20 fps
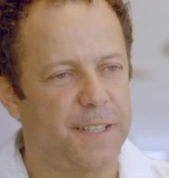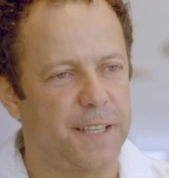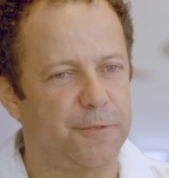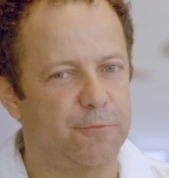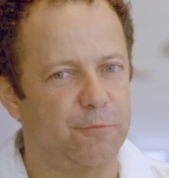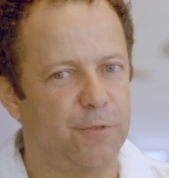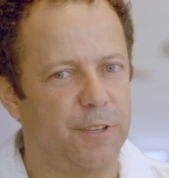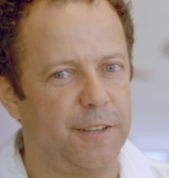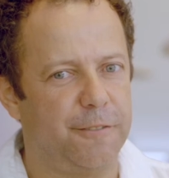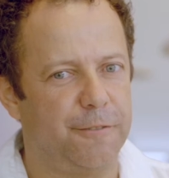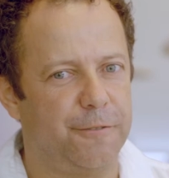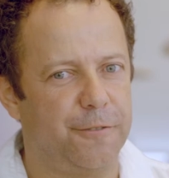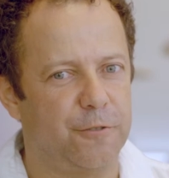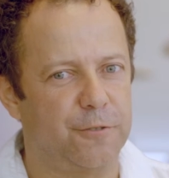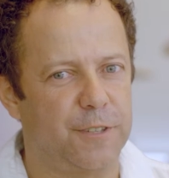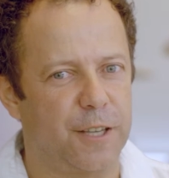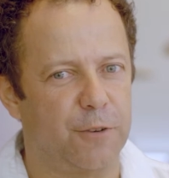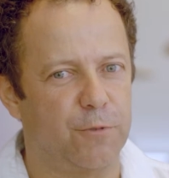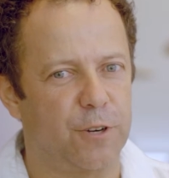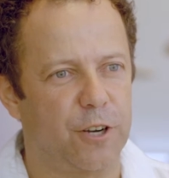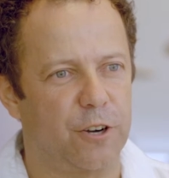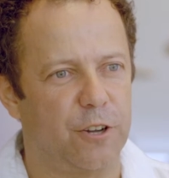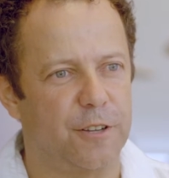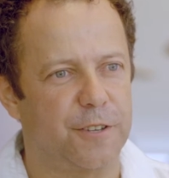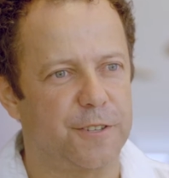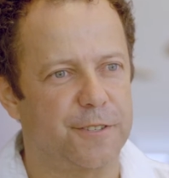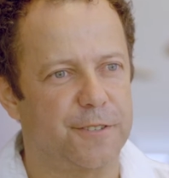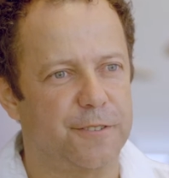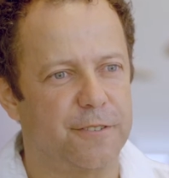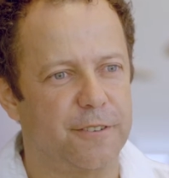that we feel that we're
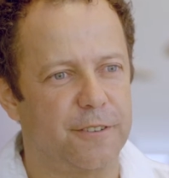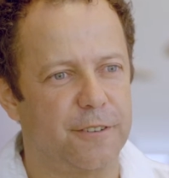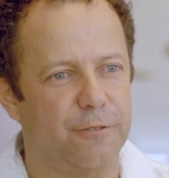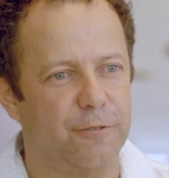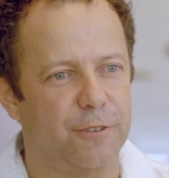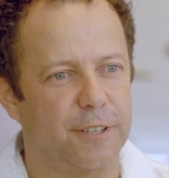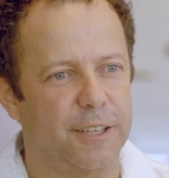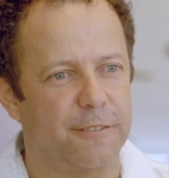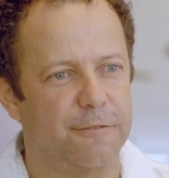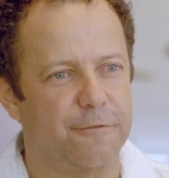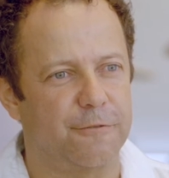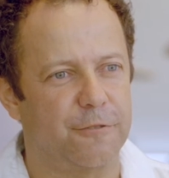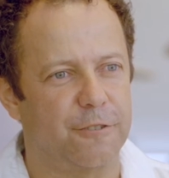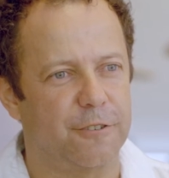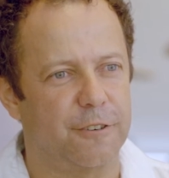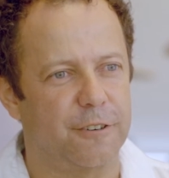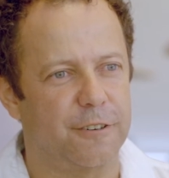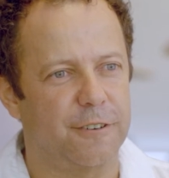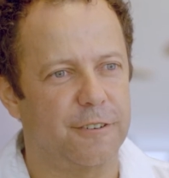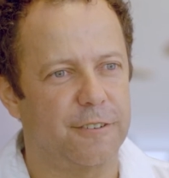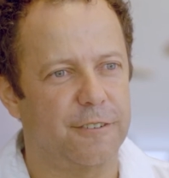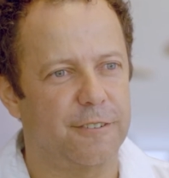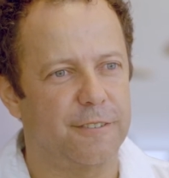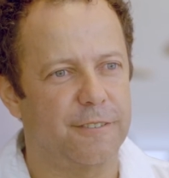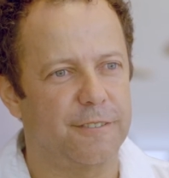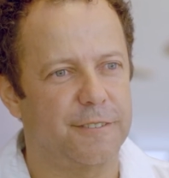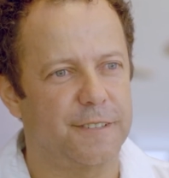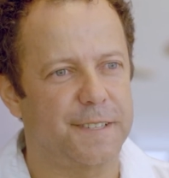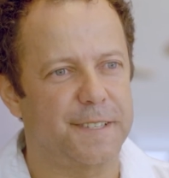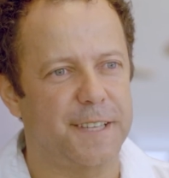always looking for
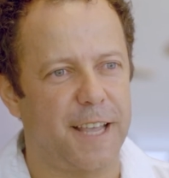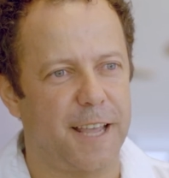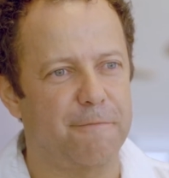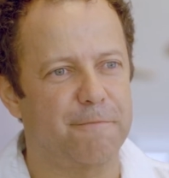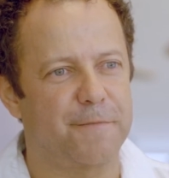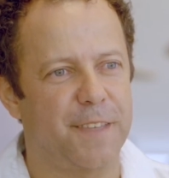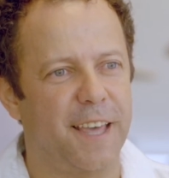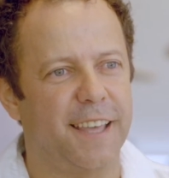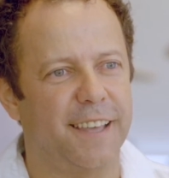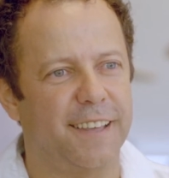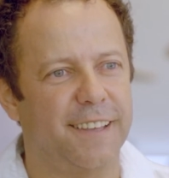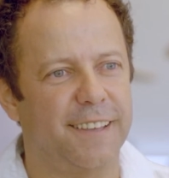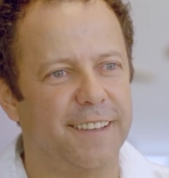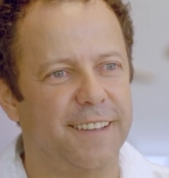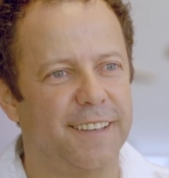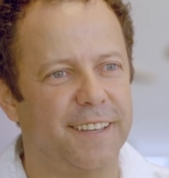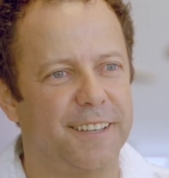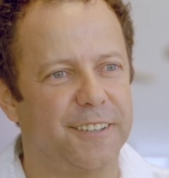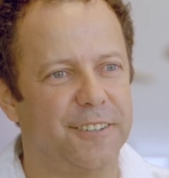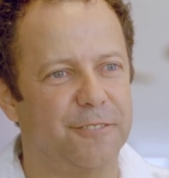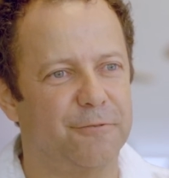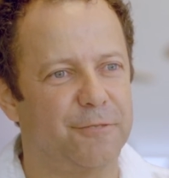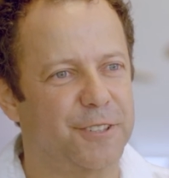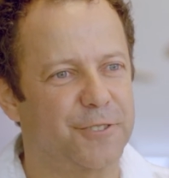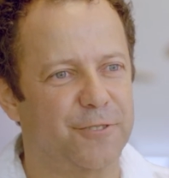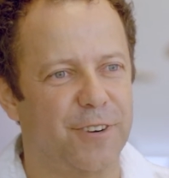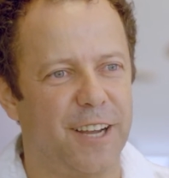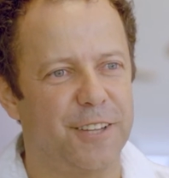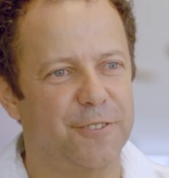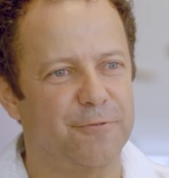the same thing. You know,
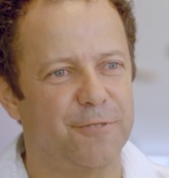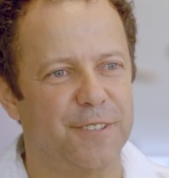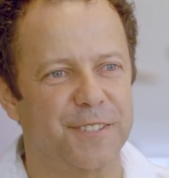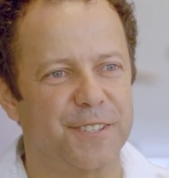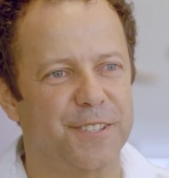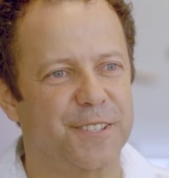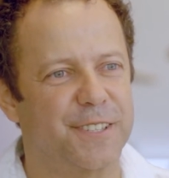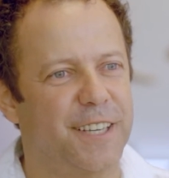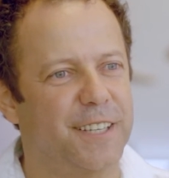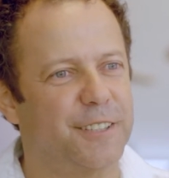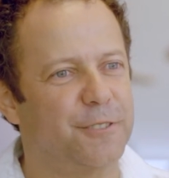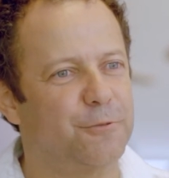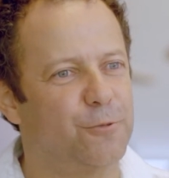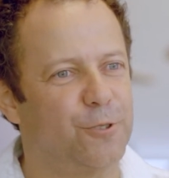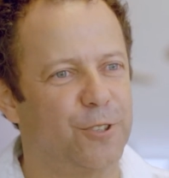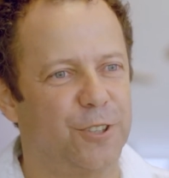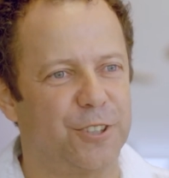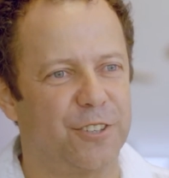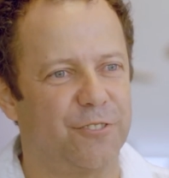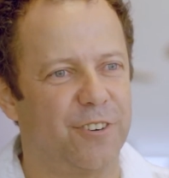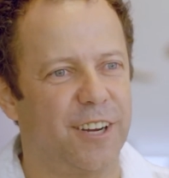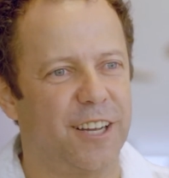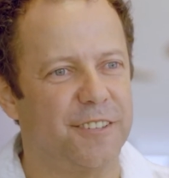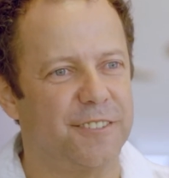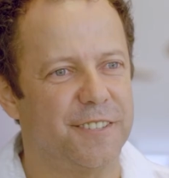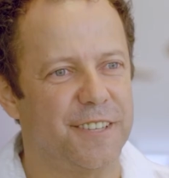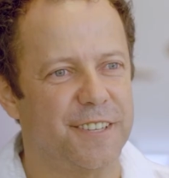we're trying to understand the world around